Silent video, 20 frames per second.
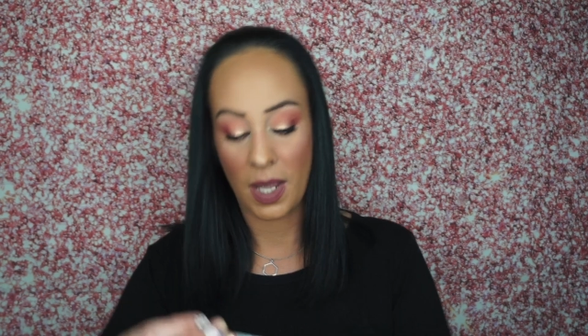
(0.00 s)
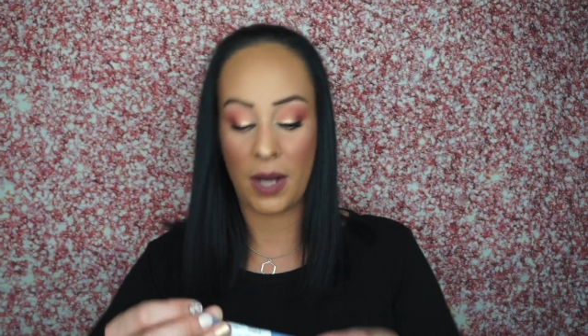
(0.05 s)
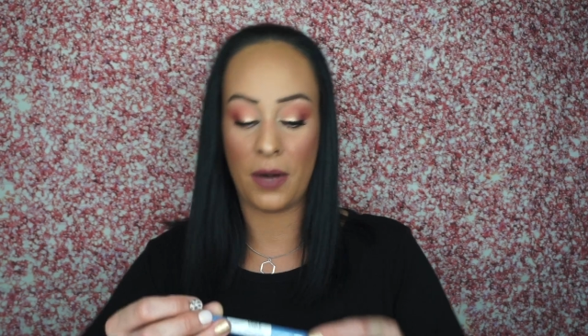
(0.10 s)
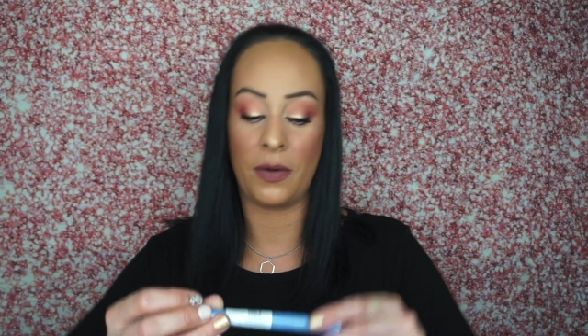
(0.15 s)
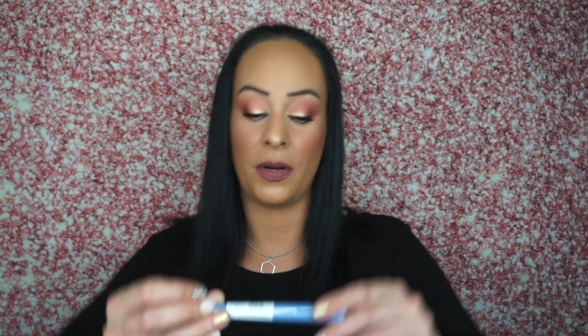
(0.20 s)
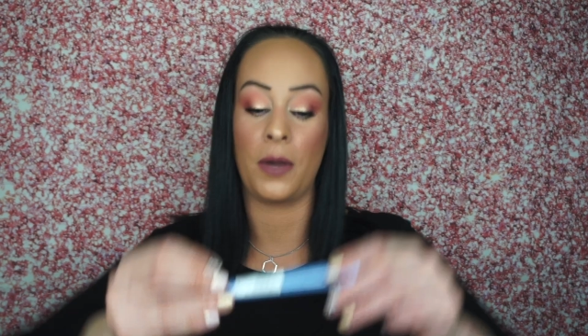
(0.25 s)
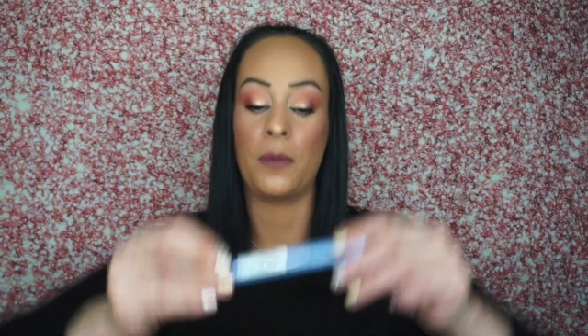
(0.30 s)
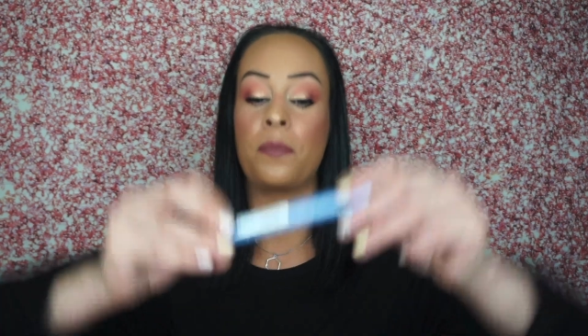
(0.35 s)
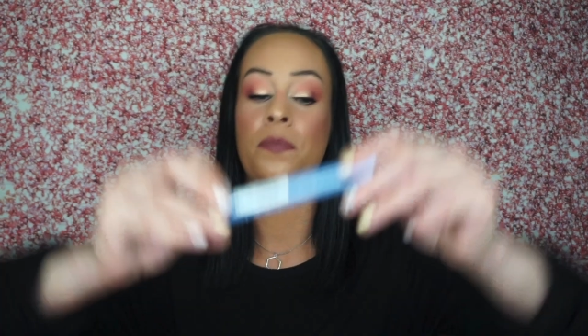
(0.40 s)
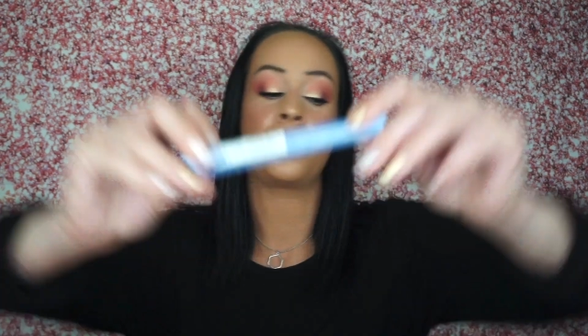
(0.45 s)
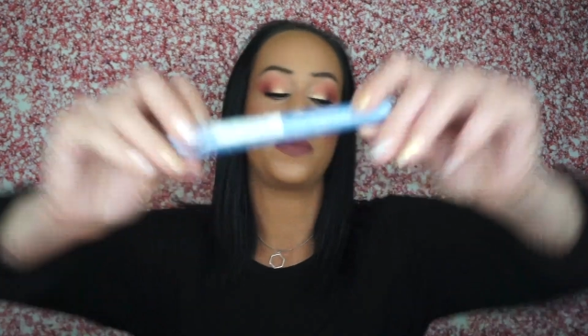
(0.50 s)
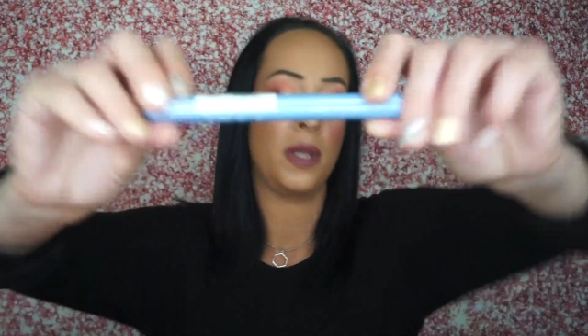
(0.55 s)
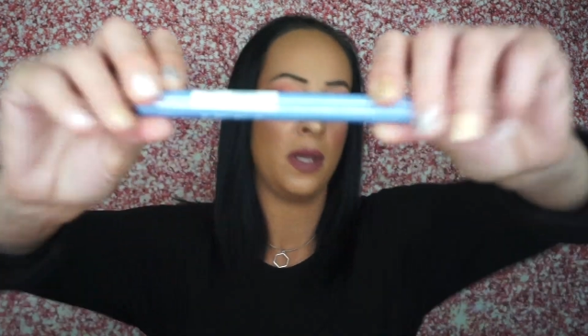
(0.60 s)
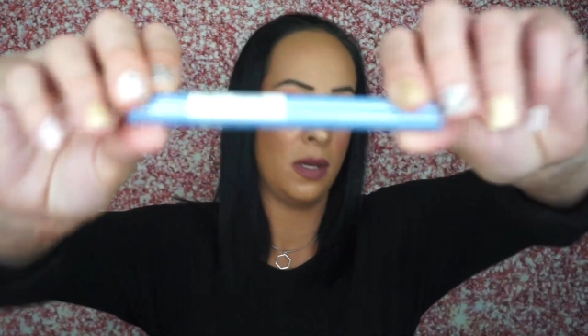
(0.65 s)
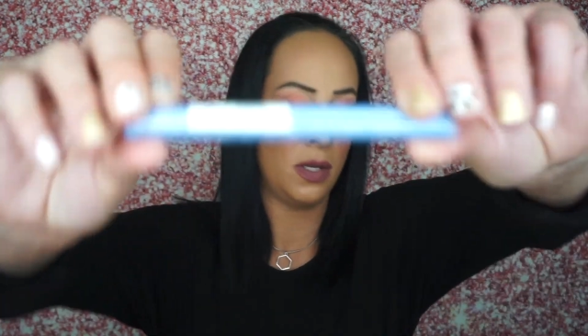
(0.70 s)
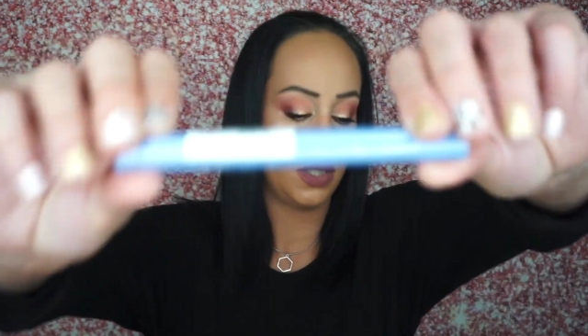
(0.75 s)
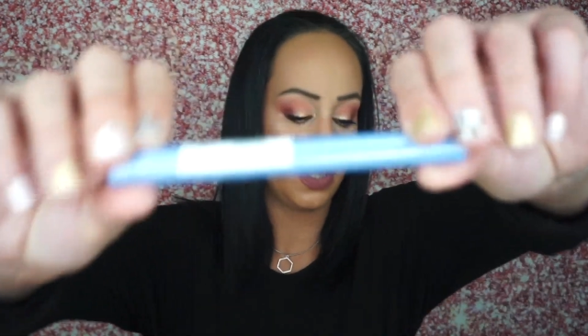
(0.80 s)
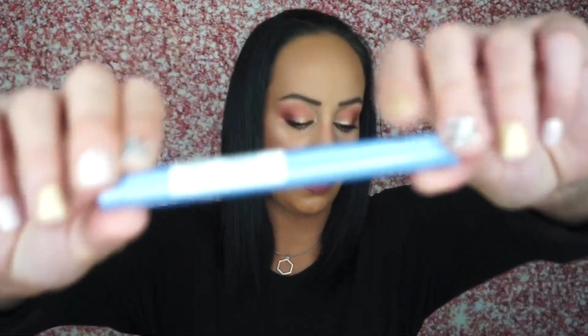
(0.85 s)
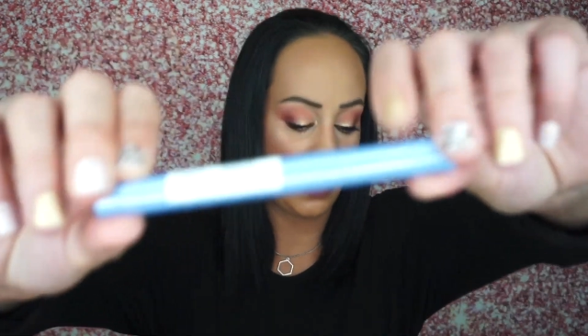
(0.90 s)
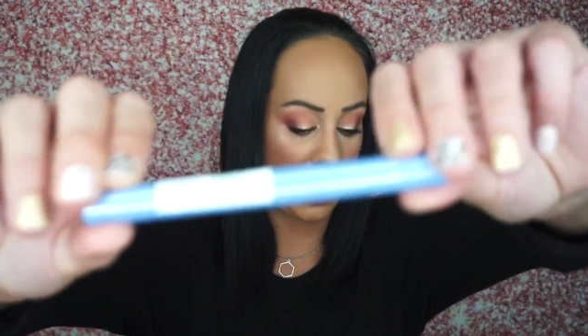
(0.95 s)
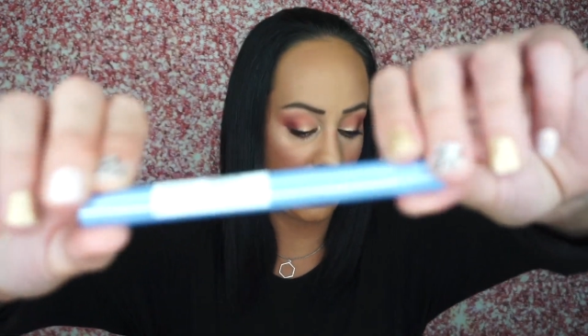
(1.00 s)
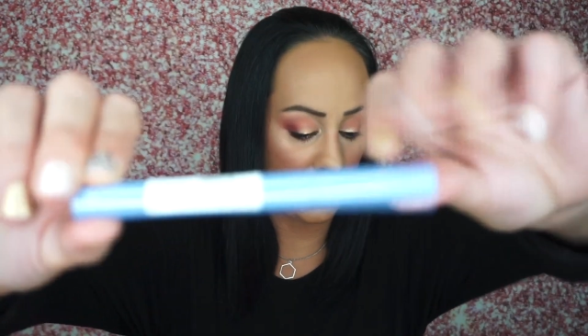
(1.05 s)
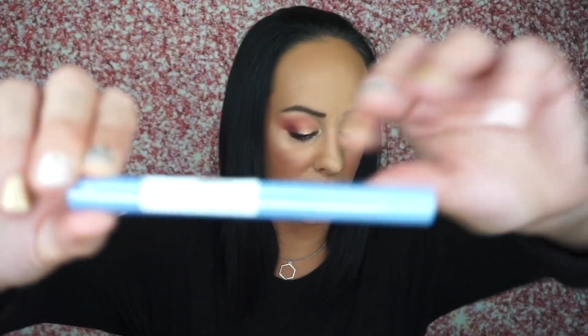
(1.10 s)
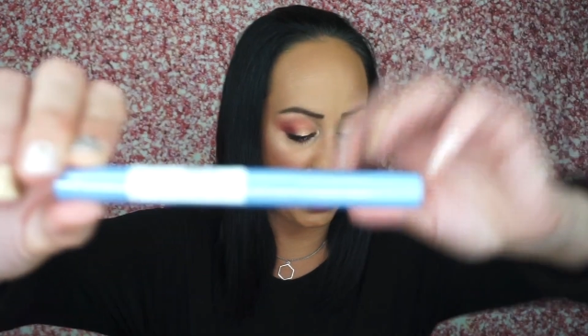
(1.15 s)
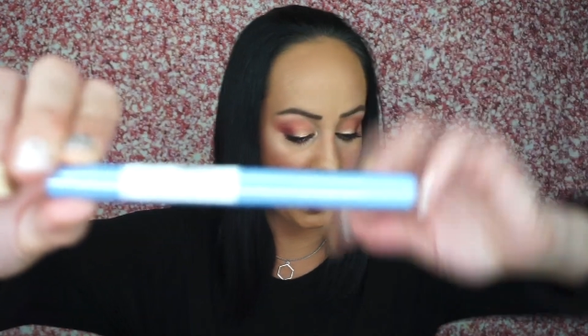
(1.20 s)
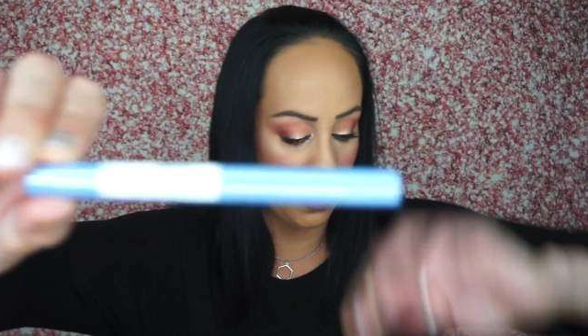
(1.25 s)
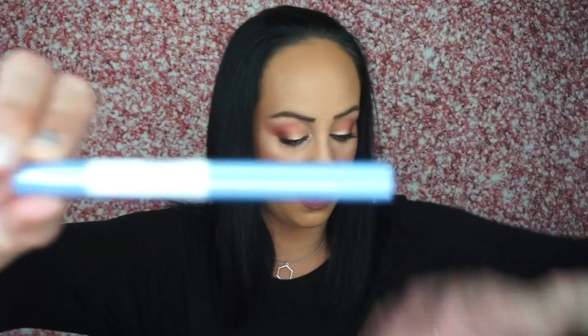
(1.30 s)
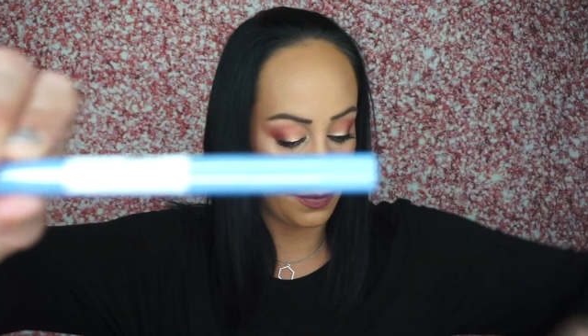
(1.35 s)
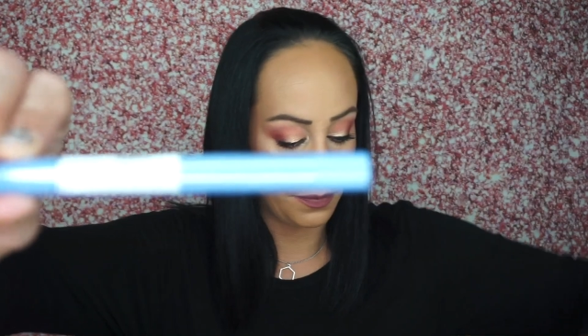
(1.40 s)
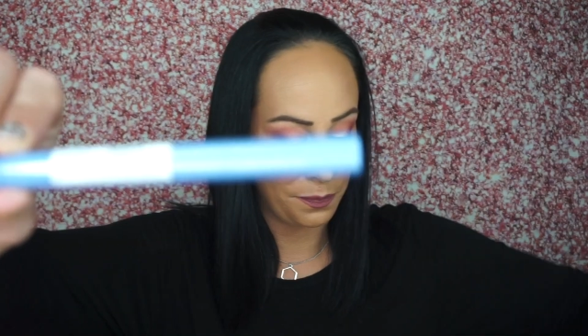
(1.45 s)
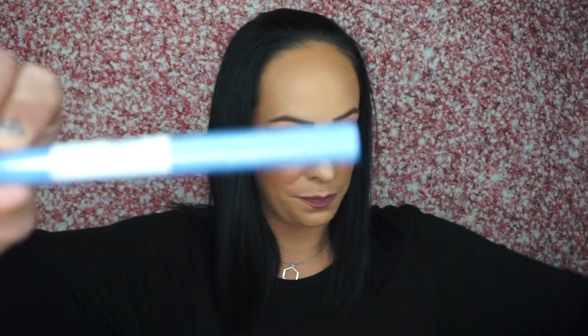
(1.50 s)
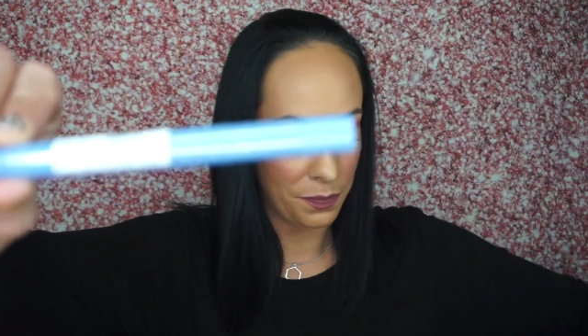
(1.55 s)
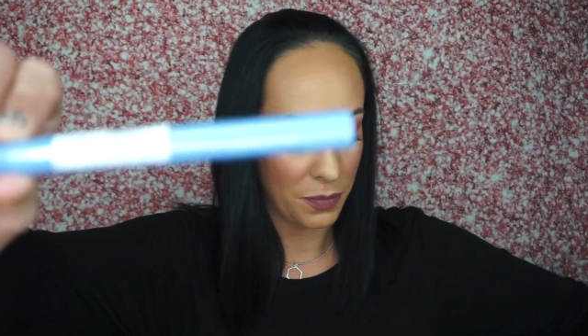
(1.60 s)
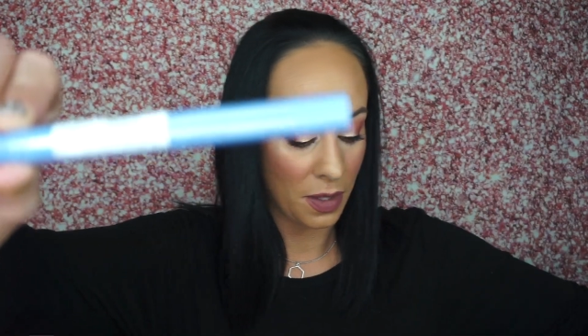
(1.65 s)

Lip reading: don't know. So here we go.